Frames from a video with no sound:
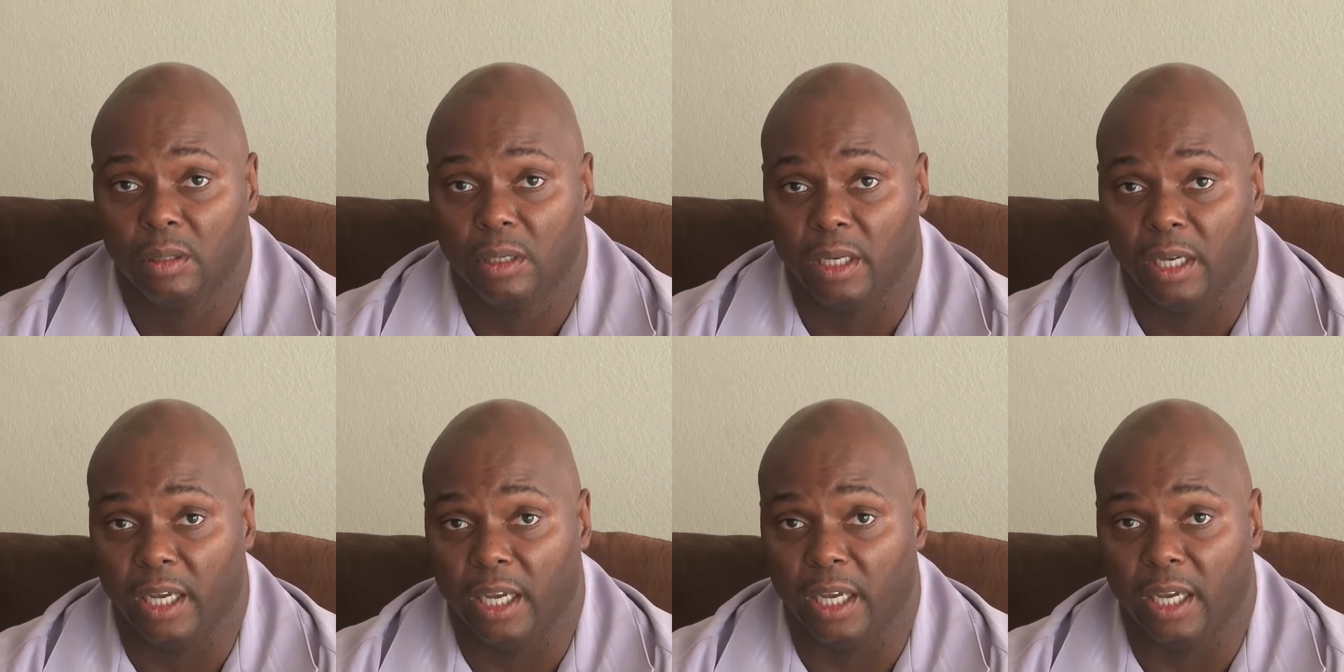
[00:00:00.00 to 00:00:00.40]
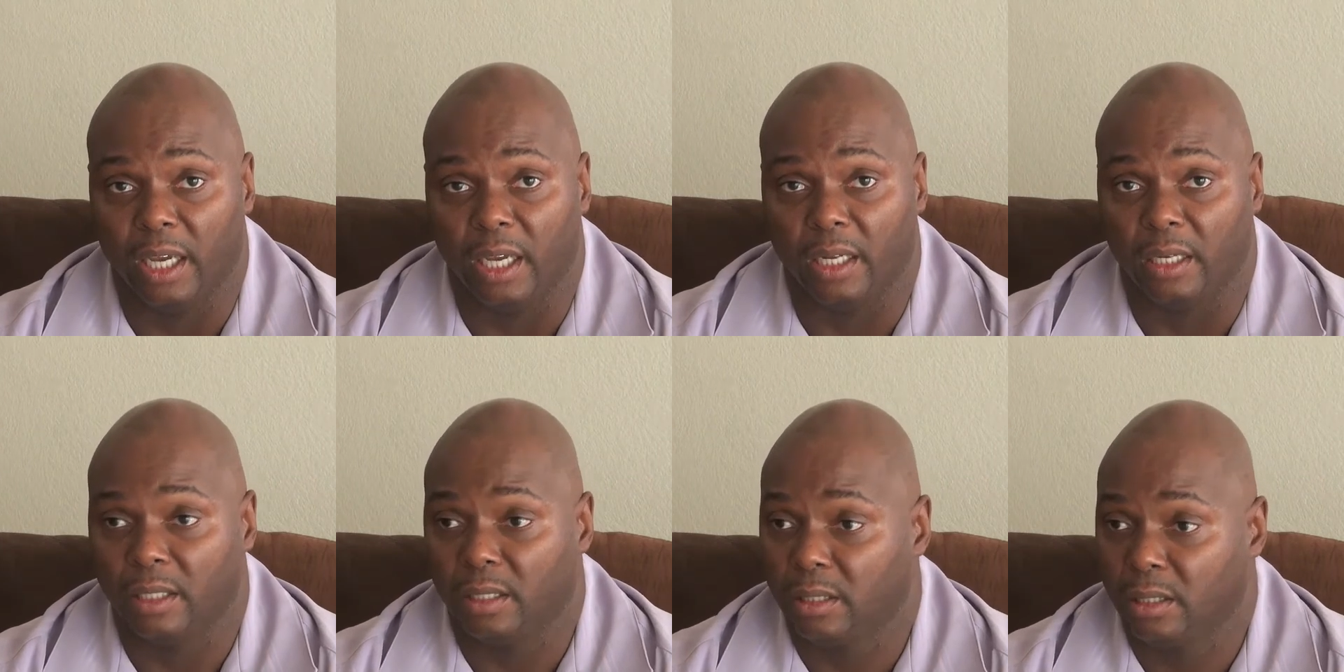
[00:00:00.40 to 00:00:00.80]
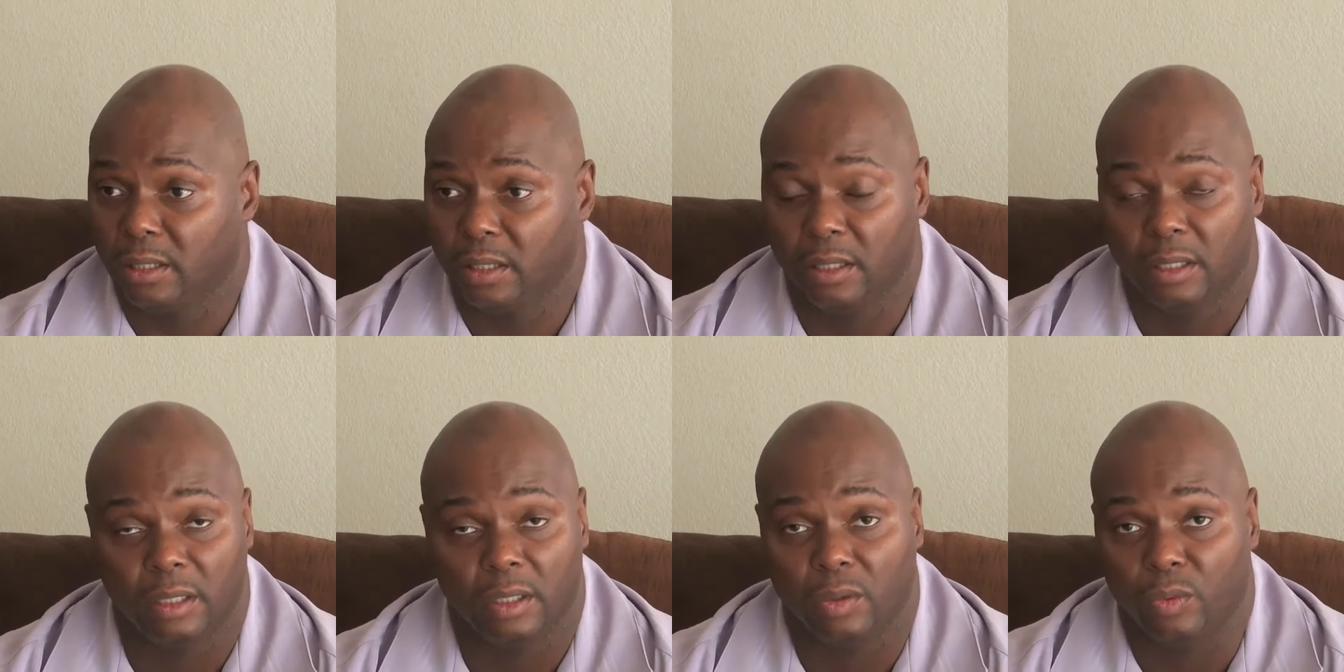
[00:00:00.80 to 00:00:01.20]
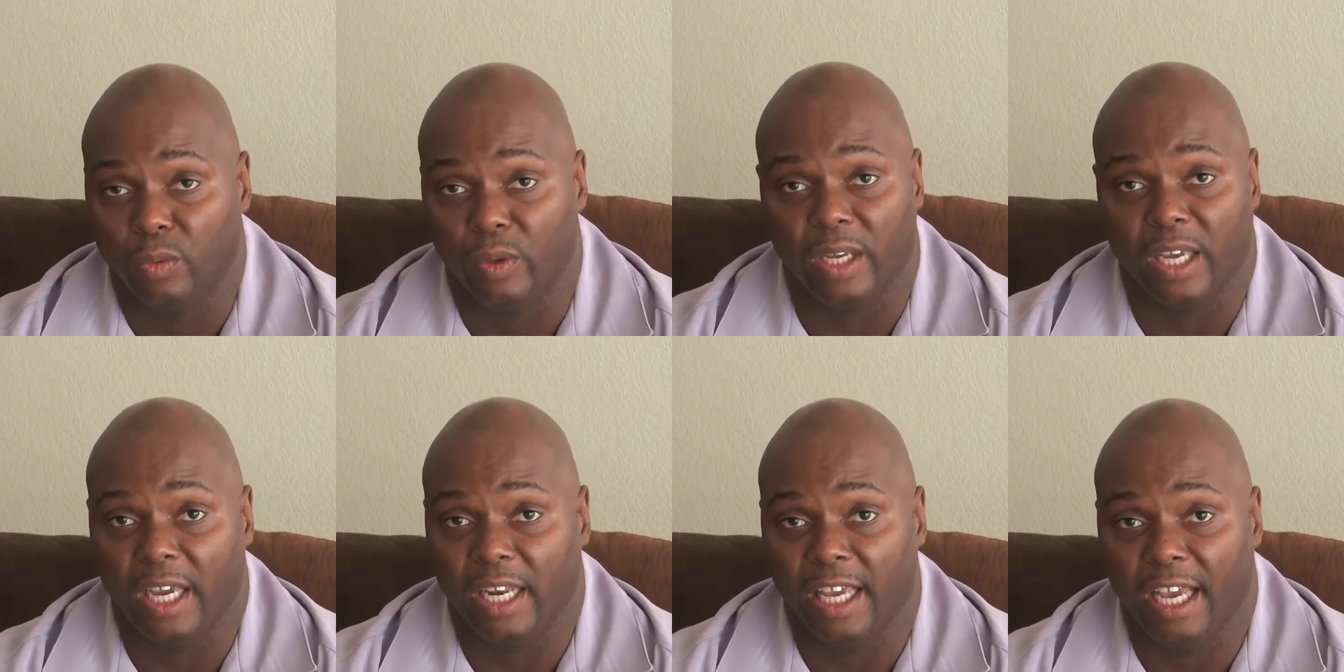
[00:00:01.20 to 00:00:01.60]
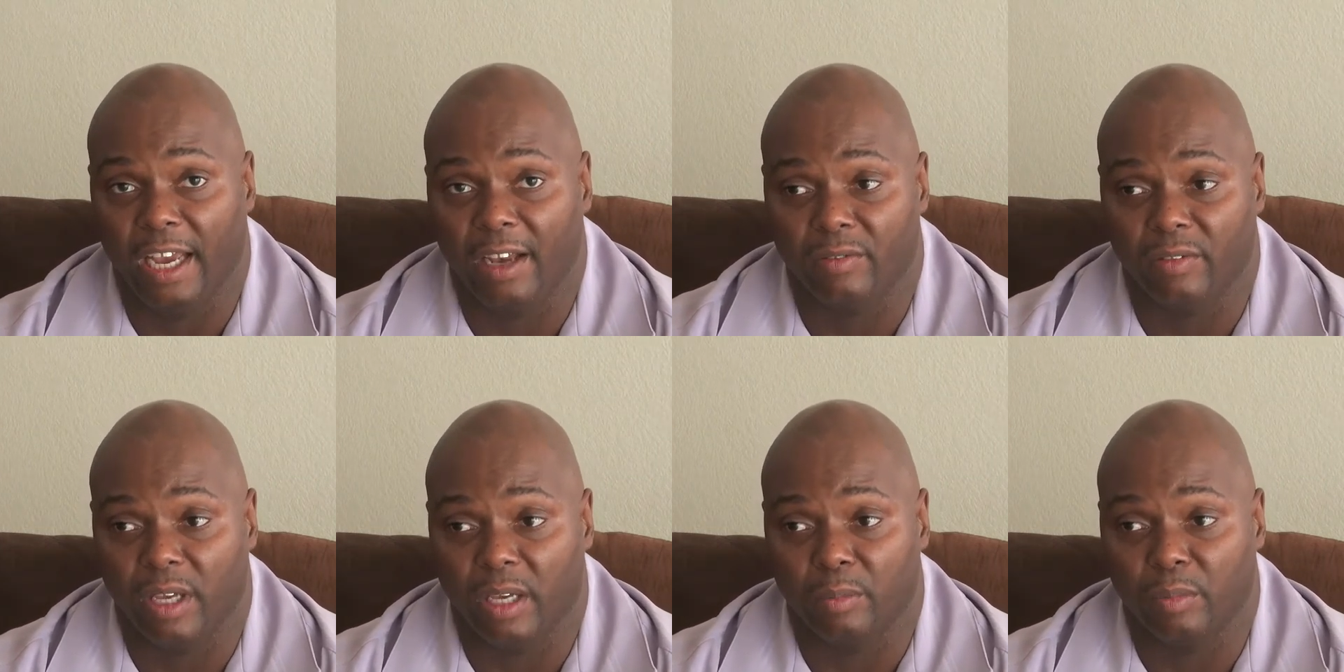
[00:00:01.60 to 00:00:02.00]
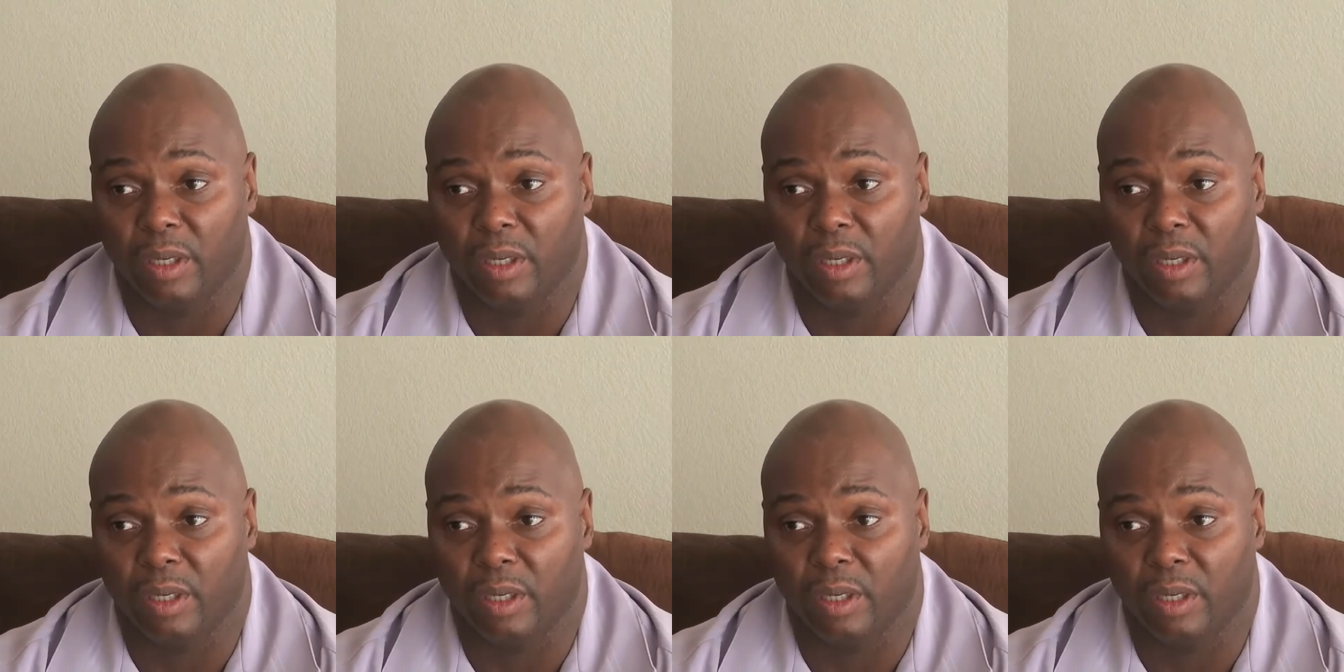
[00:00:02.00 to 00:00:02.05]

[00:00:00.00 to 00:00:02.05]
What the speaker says: And we can't have that,